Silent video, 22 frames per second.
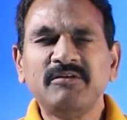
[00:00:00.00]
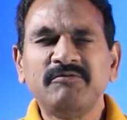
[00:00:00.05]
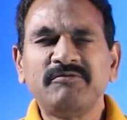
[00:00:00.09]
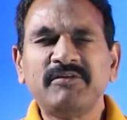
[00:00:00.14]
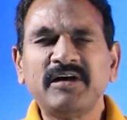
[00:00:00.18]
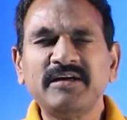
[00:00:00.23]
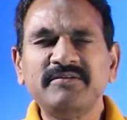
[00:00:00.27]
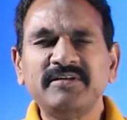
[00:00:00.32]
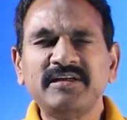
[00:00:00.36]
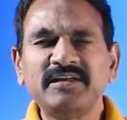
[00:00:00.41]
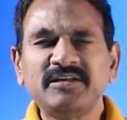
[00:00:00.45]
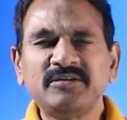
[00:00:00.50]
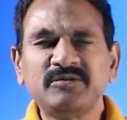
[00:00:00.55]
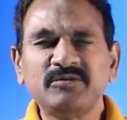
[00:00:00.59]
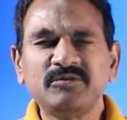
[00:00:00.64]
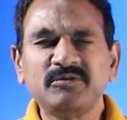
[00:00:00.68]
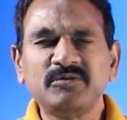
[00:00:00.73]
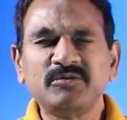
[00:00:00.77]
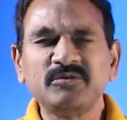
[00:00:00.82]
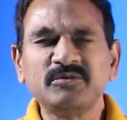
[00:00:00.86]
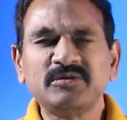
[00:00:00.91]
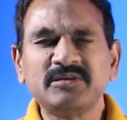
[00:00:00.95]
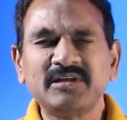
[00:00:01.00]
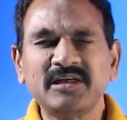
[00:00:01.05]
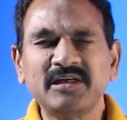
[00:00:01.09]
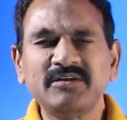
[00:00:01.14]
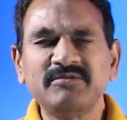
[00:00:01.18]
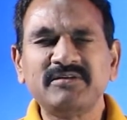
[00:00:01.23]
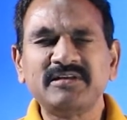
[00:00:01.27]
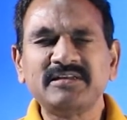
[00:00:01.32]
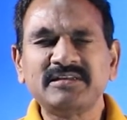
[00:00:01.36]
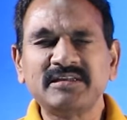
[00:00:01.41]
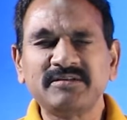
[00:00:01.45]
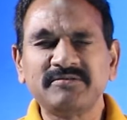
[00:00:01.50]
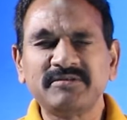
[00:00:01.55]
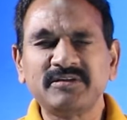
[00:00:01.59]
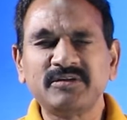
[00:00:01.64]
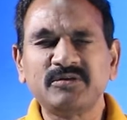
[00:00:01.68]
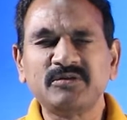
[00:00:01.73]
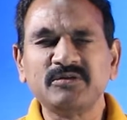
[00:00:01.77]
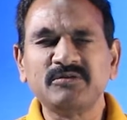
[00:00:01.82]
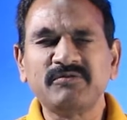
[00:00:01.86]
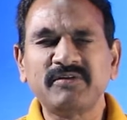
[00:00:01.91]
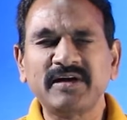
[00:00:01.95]
five eight two two three one seven
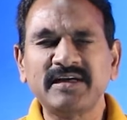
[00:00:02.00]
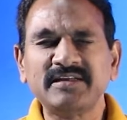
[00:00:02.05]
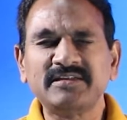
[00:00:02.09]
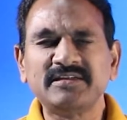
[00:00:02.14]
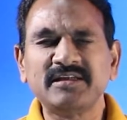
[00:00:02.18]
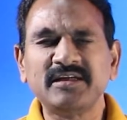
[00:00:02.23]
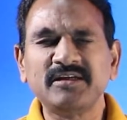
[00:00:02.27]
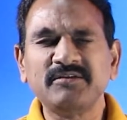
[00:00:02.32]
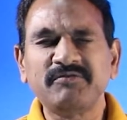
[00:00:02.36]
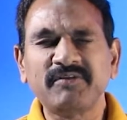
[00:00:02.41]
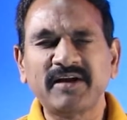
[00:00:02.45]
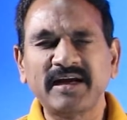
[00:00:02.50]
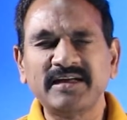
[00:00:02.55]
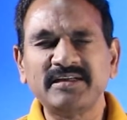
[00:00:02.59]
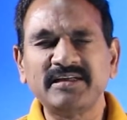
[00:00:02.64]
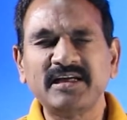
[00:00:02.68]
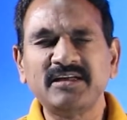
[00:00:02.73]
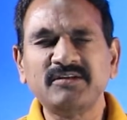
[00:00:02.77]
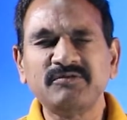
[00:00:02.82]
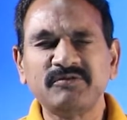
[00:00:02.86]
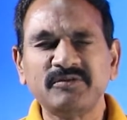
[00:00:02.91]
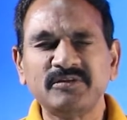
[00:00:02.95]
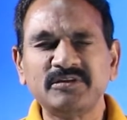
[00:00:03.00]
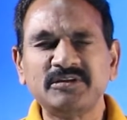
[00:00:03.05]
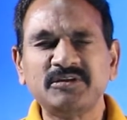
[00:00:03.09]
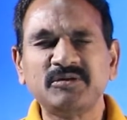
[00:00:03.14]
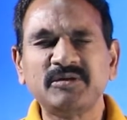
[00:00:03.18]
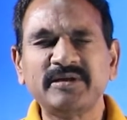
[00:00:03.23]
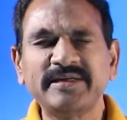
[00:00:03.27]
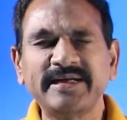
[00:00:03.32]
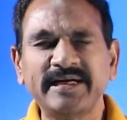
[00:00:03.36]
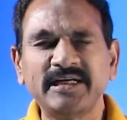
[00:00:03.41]
two five three five nine four zero